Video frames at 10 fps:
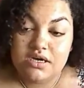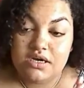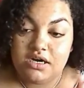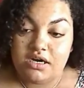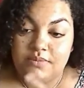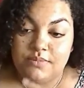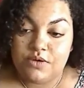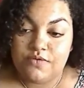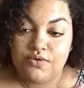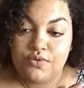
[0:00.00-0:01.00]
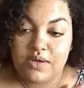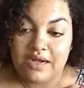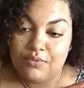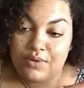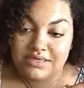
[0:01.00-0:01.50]
of who I
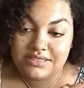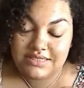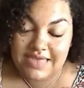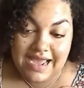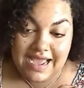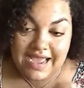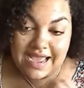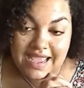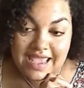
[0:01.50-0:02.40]
want to tag.